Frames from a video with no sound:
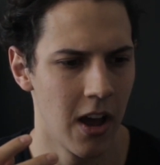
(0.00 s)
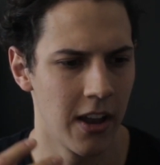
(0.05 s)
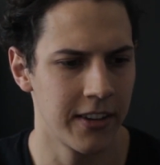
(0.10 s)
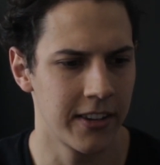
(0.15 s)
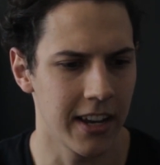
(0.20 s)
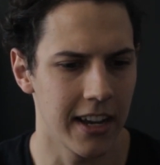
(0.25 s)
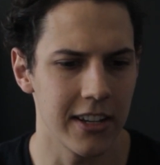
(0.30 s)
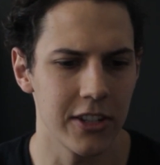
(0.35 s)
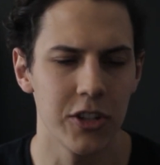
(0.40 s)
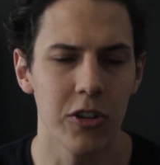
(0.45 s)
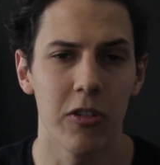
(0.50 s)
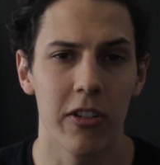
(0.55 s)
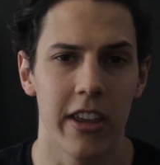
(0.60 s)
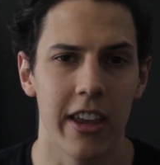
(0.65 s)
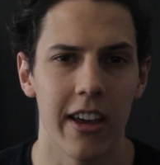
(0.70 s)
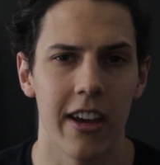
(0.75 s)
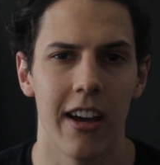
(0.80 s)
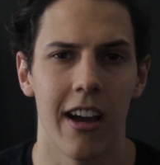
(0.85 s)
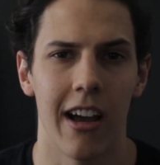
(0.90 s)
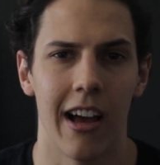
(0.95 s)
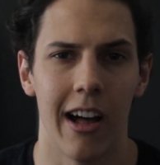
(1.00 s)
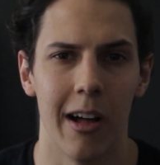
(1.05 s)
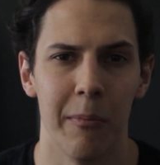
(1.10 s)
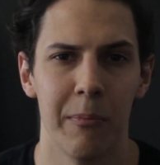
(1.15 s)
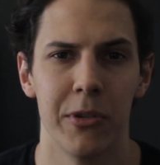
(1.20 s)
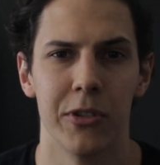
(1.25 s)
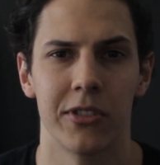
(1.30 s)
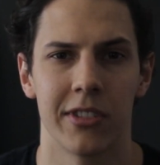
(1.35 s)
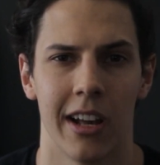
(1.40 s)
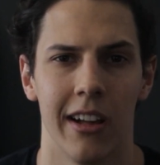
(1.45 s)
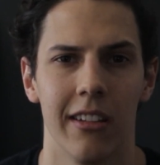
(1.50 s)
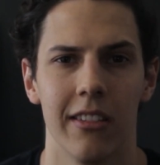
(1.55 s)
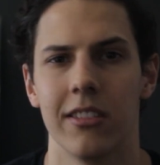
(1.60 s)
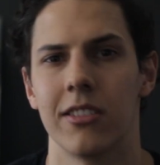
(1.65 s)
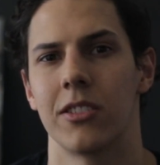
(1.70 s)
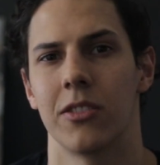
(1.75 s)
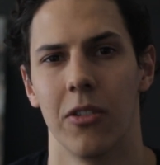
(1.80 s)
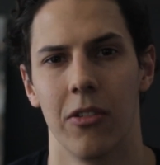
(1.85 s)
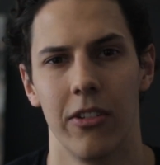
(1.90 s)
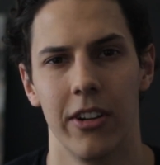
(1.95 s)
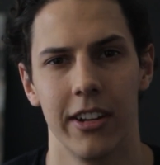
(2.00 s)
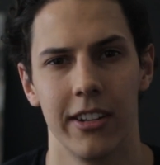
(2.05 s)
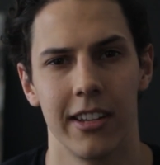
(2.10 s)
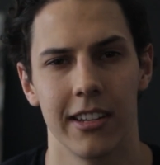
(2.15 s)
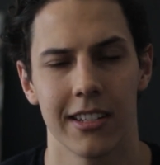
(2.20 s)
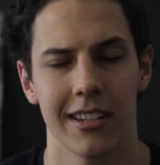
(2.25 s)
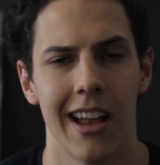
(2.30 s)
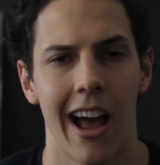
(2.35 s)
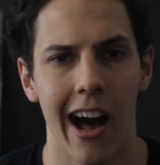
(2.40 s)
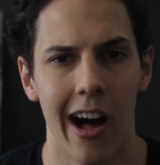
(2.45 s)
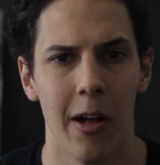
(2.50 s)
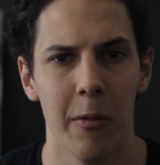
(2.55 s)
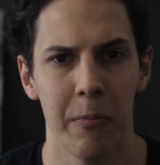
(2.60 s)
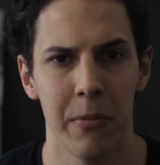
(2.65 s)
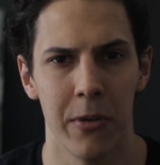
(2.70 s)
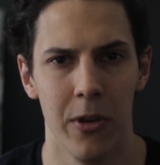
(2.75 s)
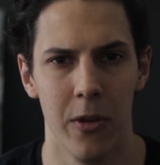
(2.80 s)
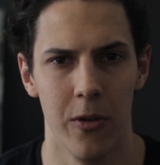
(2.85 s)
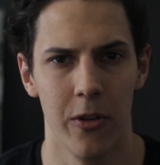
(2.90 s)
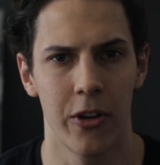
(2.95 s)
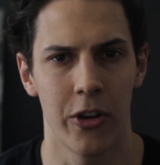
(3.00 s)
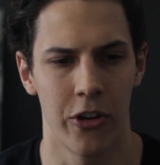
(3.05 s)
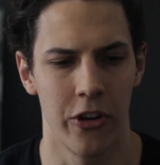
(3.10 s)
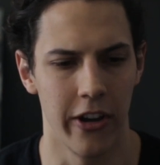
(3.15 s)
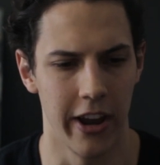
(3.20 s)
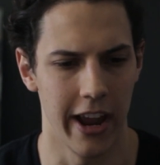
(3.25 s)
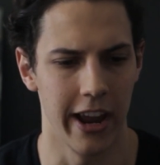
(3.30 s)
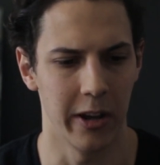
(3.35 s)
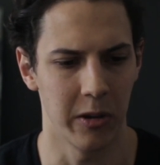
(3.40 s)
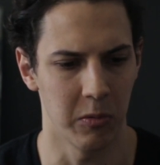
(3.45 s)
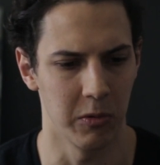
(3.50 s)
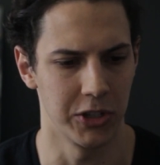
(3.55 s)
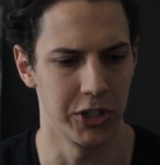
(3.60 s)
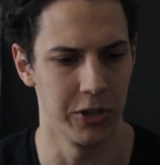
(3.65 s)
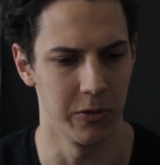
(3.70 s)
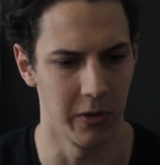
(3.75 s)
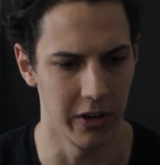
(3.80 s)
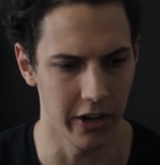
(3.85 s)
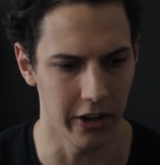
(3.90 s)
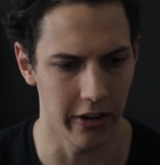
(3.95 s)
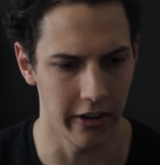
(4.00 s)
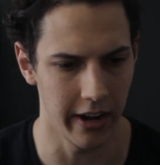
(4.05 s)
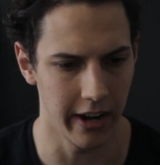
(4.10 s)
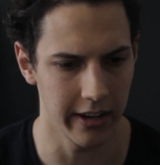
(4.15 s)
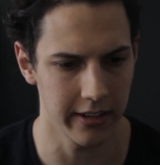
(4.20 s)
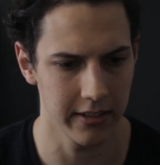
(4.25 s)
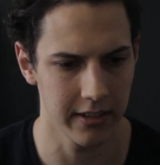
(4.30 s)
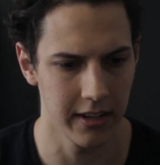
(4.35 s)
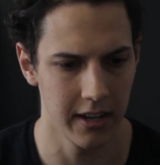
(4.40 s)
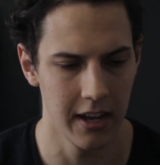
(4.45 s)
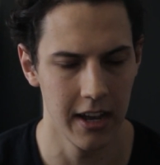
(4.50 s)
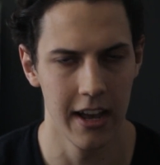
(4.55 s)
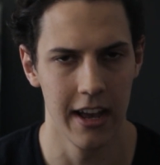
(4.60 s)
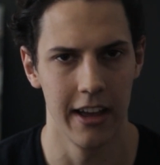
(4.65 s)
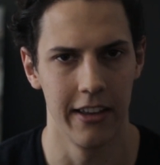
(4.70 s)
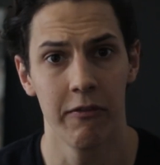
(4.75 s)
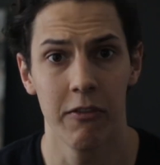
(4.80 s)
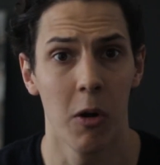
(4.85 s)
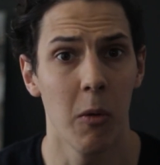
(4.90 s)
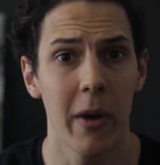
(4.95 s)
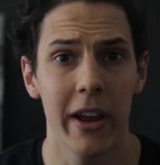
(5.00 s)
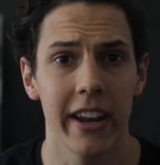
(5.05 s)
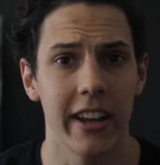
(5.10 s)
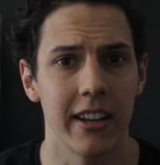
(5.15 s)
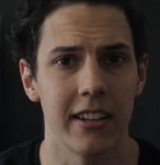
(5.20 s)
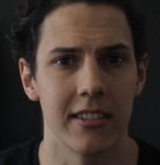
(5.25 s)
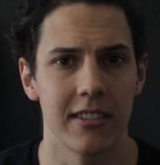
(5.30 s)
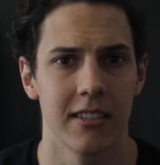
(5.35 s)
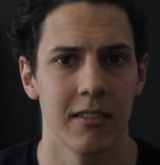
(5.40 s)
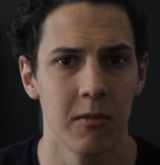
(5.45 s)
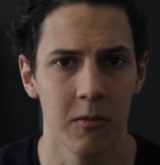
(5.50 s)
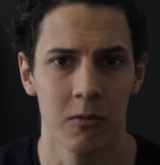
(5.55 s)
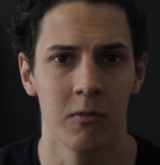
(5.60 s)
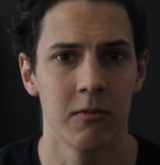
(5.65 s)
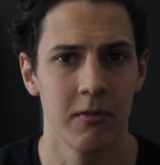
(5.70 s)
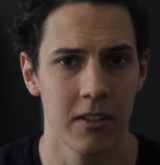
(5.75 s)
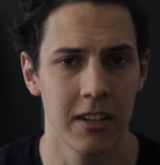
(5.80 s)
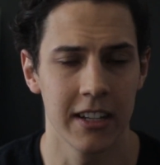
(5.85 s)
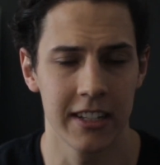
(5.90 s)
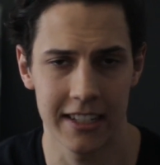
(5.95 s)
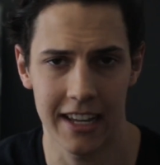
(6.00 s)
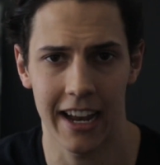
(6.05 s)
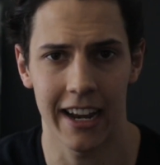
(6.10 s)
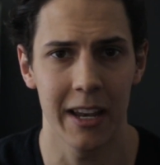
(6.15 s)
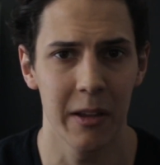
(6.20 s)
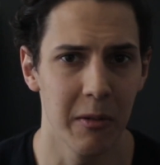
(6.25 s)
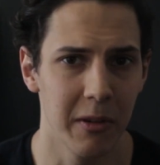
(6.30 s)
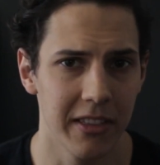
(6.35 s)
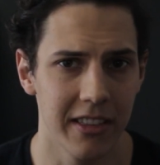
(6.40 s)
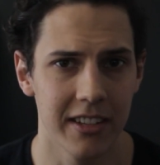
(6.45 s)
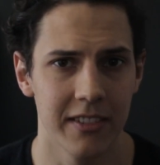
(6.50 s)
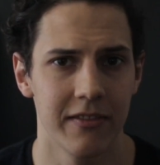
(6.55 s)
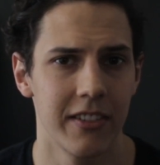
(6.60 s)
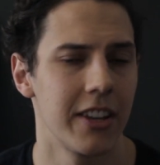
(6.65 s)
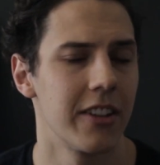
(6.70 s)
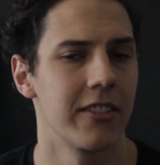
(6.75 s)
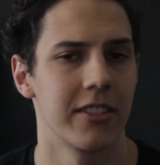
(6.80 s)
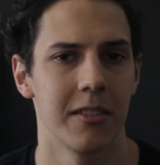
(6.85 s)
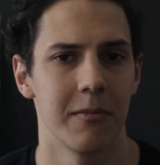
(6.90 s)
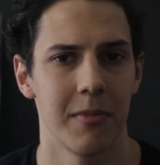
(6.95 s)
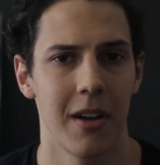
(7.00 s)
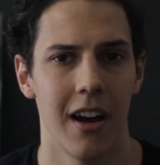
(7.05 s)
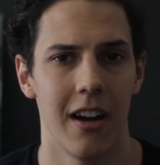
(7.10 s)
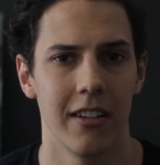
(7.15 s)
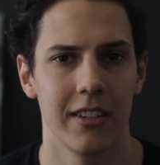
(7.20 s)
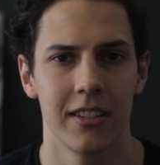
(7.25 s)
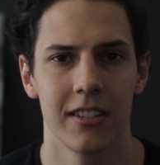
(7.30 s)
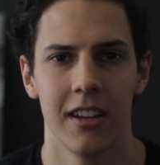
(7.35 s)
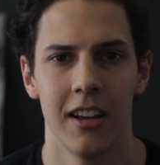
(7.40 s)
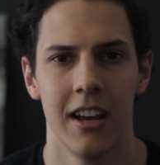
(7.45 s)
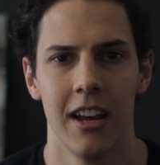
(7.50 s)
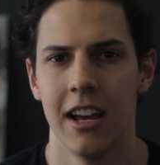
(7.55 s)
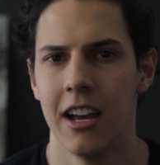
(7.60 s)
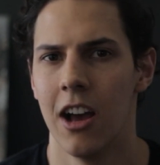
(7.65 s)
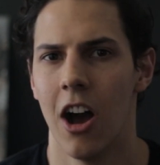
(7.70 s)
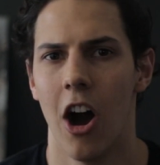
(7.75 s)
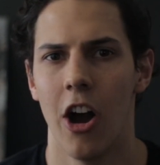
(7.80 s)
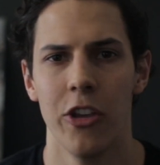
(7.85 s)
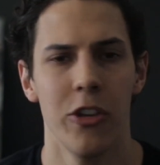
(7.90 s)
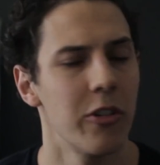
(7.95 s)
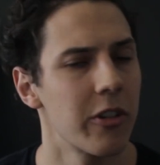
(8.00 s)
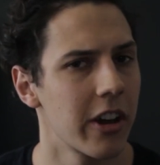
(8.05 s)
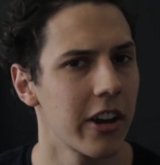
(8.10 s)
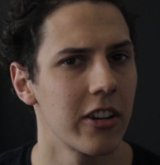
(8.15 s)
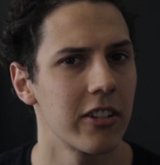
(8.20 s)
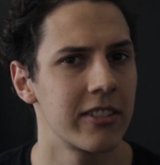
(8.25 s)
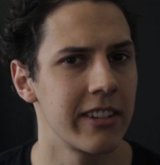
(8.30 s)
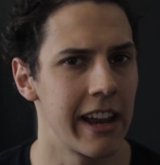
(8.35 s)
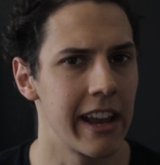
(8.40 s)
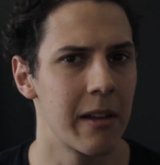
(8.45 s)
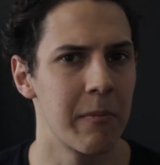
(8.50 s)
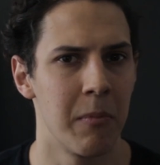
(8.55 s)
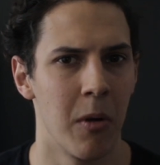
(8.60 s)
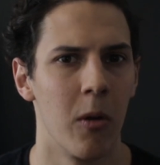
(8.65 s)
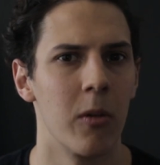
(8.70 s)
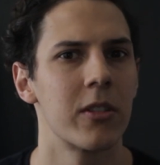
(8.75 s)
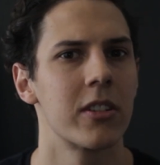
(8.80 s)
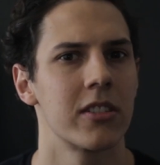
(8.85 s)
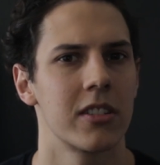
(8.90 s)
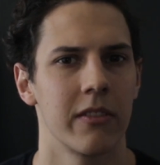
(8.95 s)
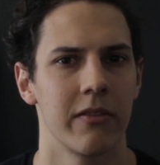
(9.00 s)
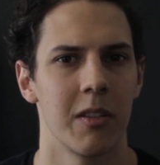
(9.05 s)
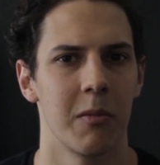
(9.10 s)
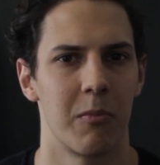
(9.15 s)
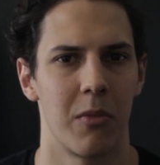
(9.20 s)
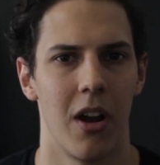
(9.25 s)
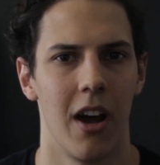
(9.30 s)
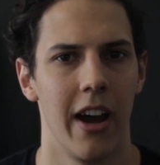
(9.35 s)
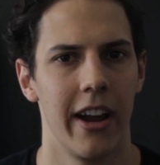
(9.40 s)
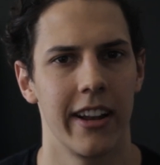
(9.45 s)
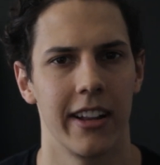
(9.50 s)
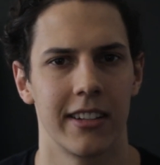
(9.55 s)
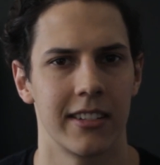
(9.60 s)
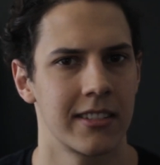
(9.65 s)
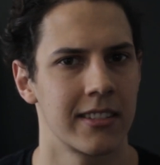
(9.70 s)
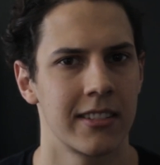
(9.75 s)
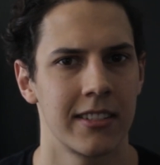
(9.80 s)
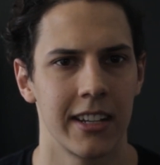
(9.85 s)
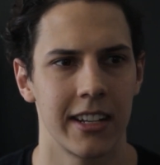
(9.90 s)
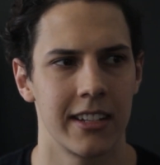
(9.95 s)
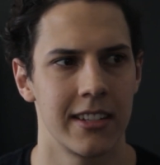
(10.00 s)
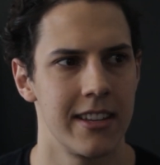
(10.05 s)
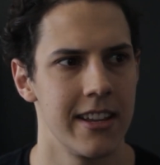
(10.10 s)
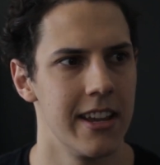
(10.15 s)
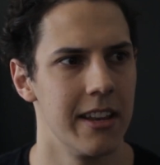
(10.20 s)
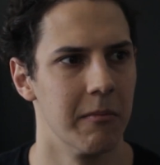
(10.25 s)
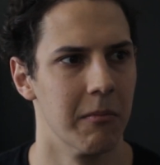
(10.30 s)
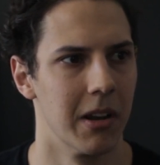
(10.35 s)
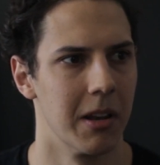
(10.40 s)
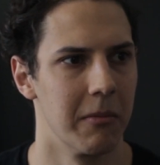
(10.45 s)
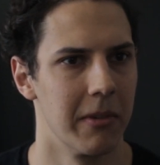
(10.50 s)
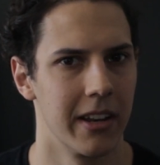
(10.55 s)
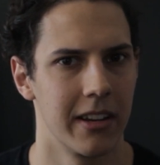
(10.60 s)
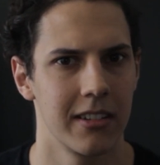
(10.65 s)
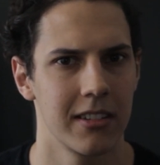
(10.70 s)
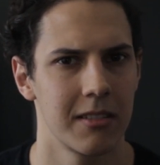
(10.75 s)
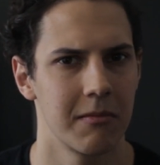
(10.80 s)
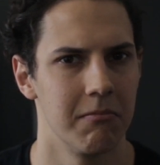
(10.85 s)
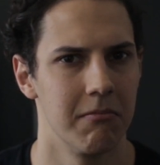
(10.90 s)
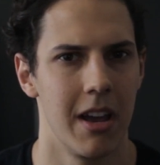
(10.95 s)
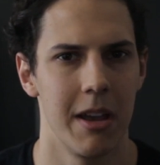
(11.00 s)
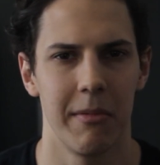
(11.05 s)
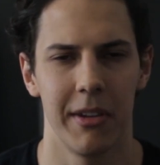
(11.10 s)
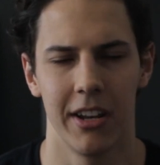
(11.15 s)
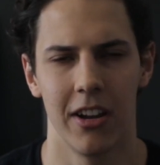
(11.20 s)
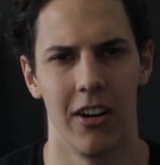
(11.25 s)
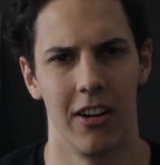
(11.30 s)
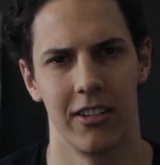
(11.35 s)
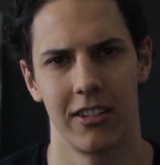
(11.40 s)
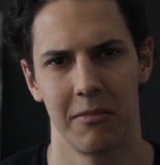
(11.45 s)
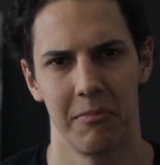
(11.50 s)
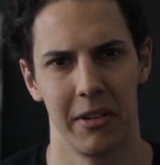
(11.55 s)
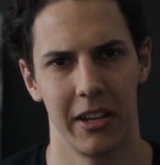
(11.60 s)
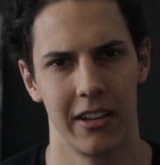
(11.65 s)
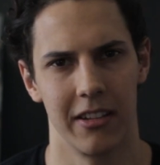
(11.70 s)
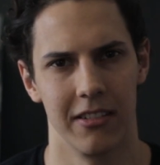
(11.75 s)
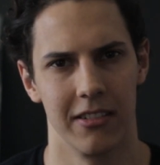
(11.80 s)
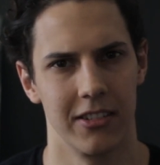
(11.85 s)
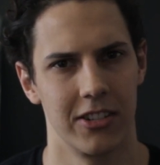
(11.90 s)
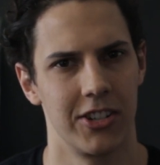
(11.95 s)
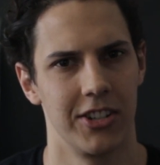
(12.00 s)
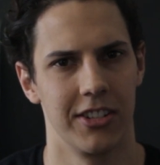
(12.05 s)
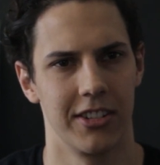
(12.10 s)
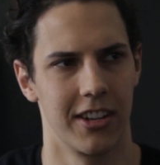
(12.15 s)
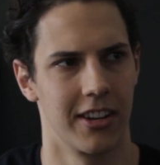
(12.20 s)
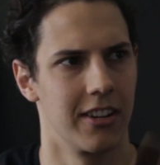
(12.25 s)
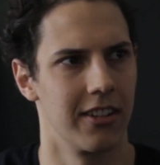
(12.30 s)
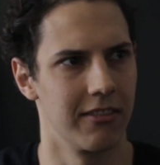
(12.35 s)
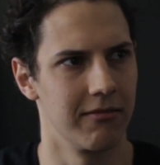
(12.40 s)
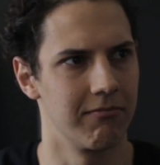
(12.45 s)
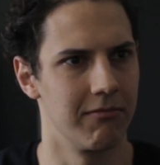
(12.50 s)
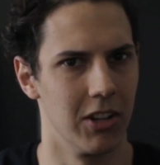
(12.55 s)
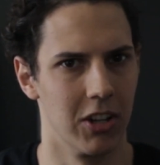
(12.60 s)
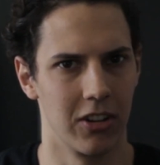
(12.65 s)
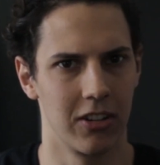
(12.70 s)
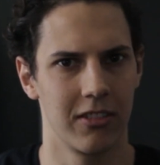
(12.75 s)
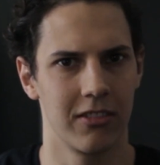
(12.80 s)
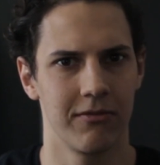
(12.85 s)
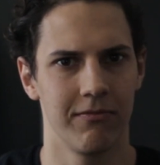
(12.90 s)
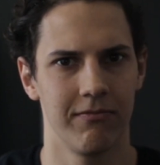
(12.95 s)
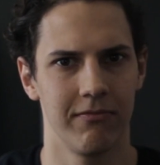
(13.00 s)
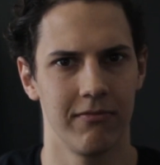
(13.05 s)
does your gear help you tell the story? Does it help you create what you want to create? For weddings, exactly what this video is about. Are you going to take portraits of the bride at 16mm? Maybe not, because she's going to look